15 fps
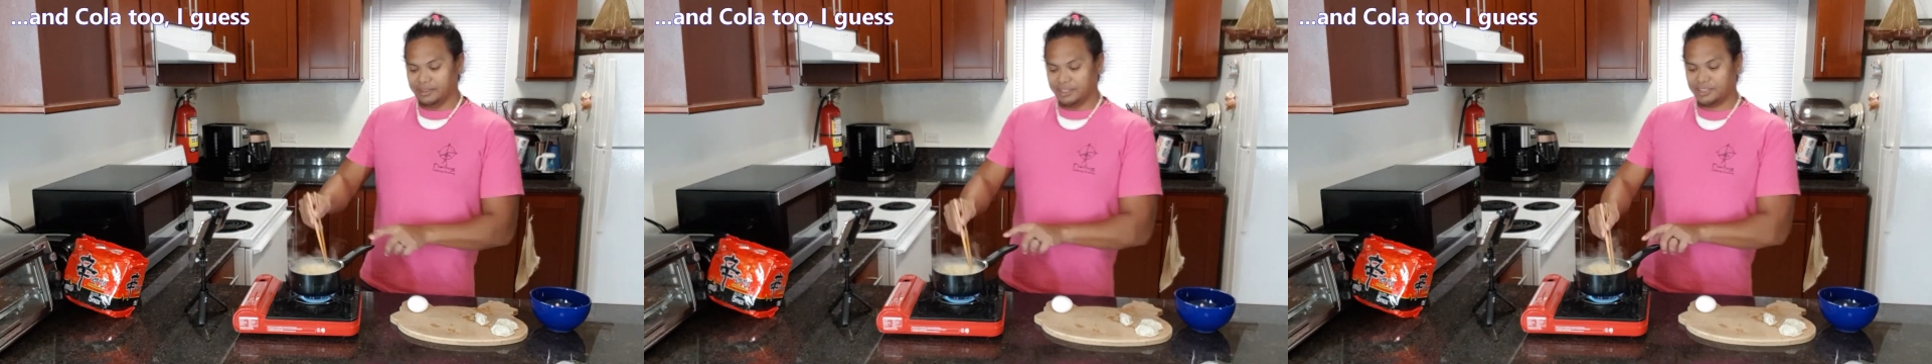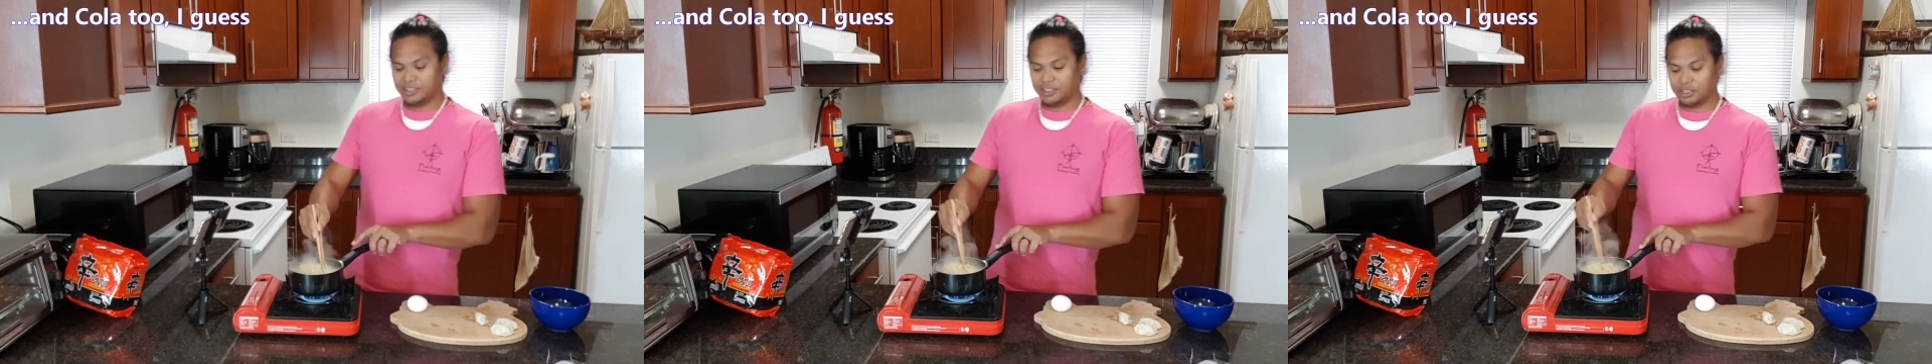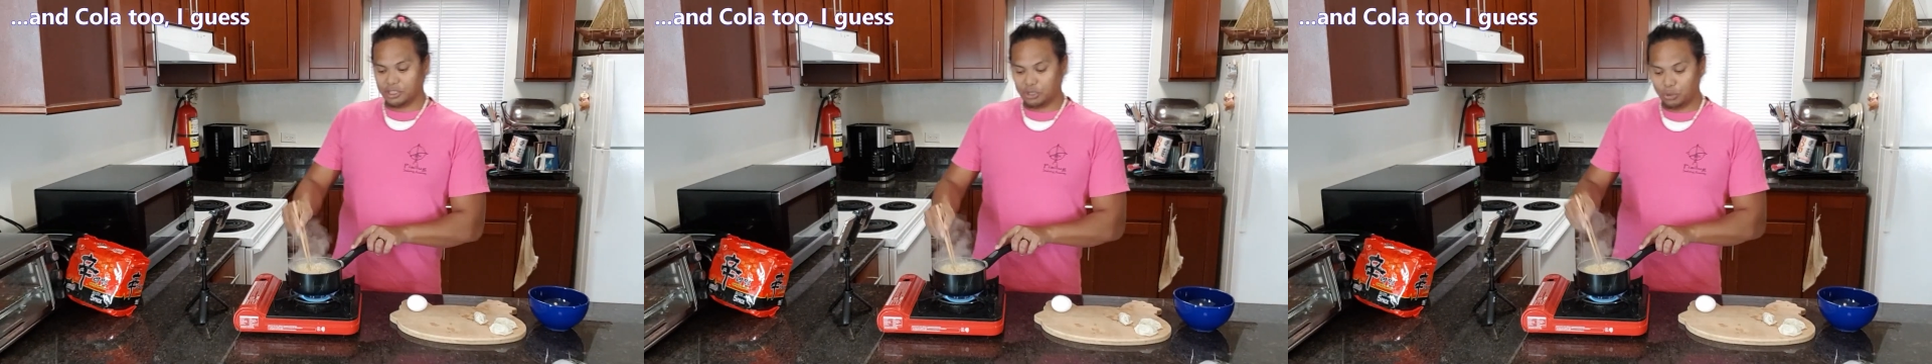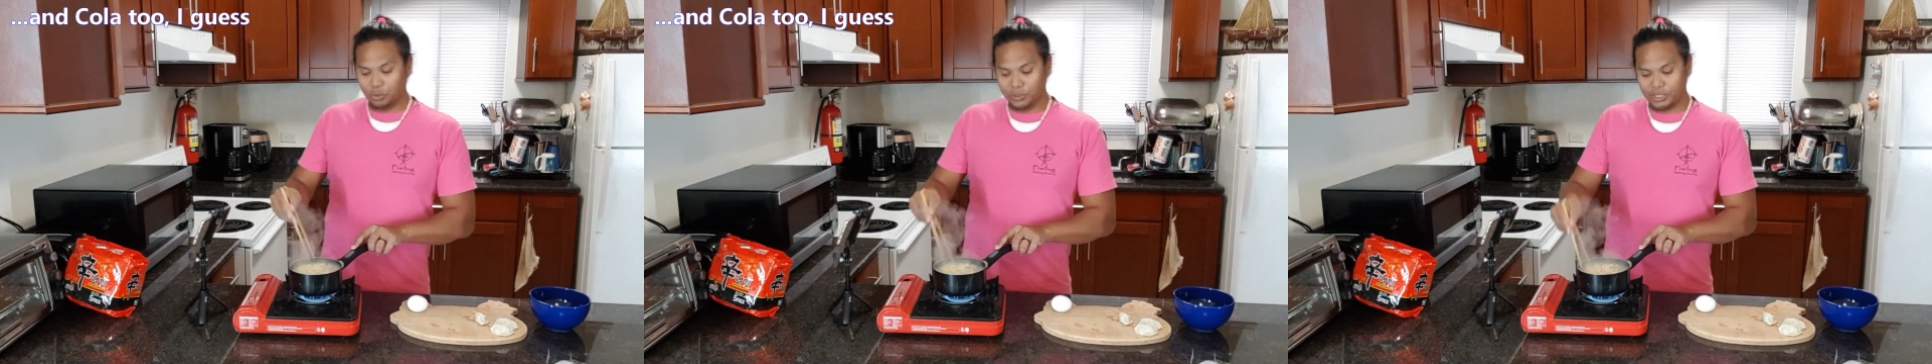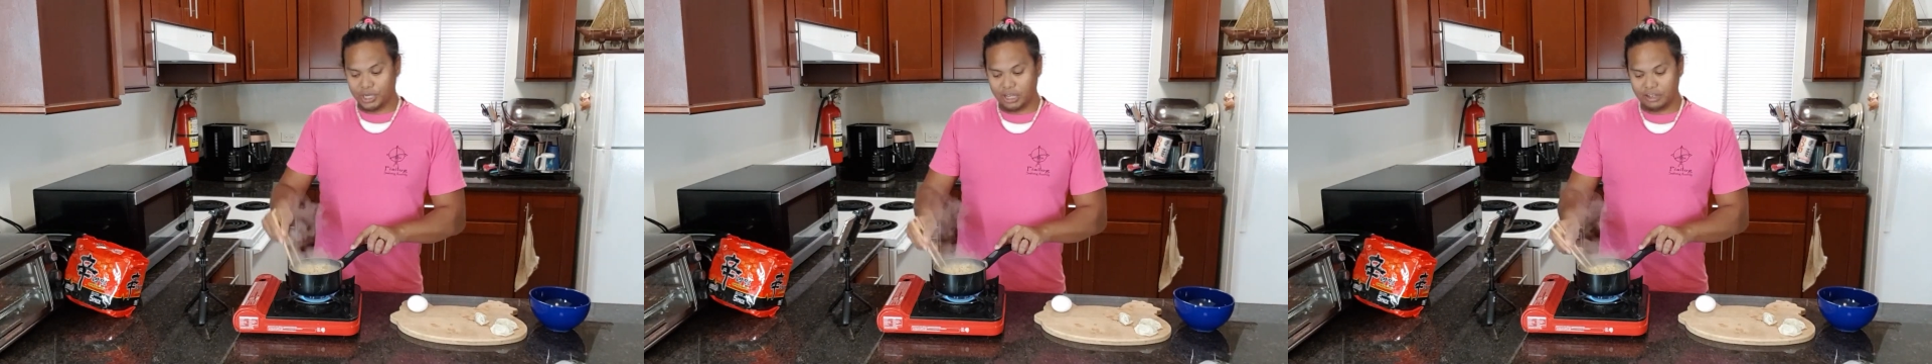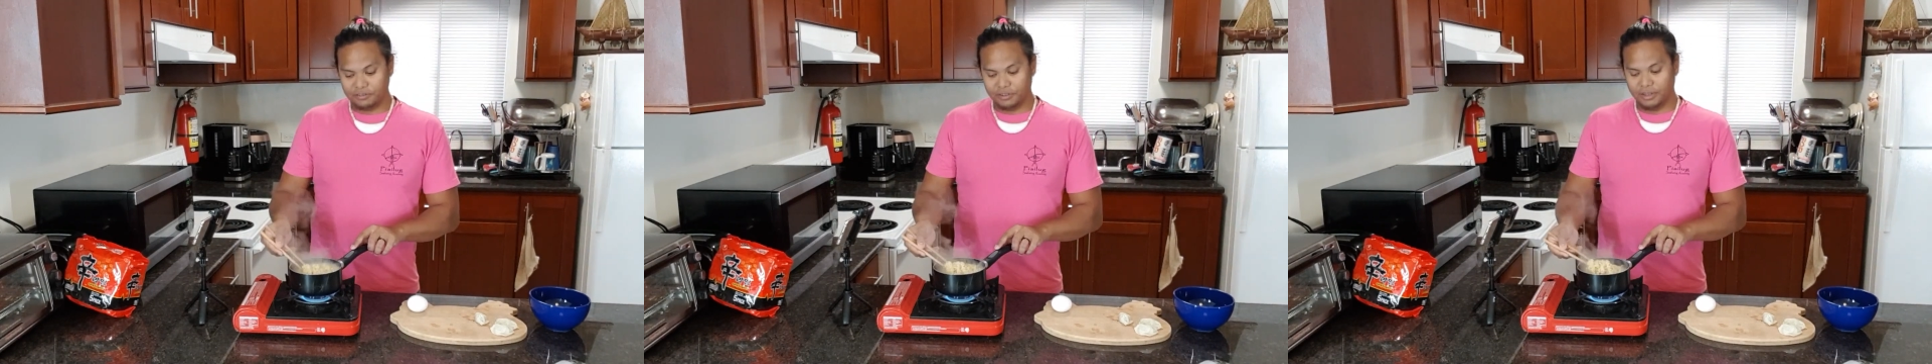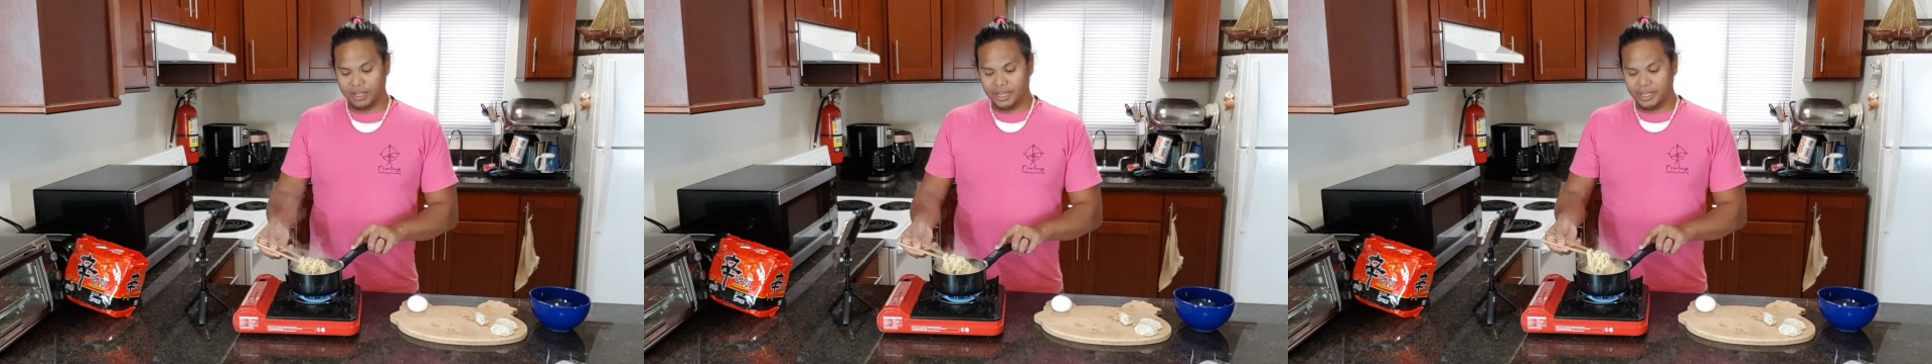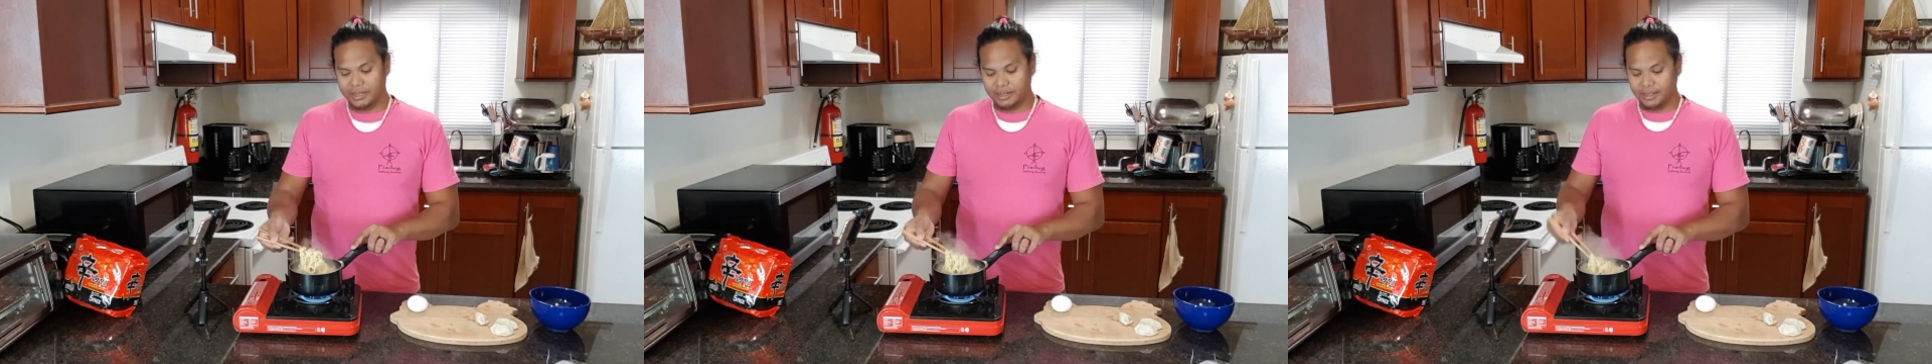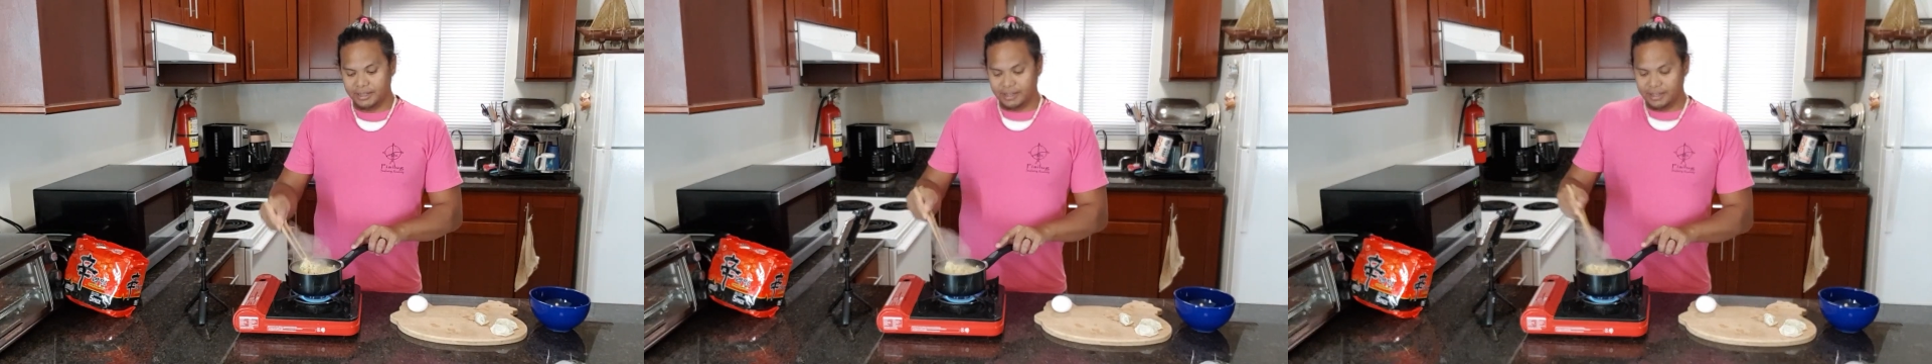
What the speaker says: this is going to cool it off a lot.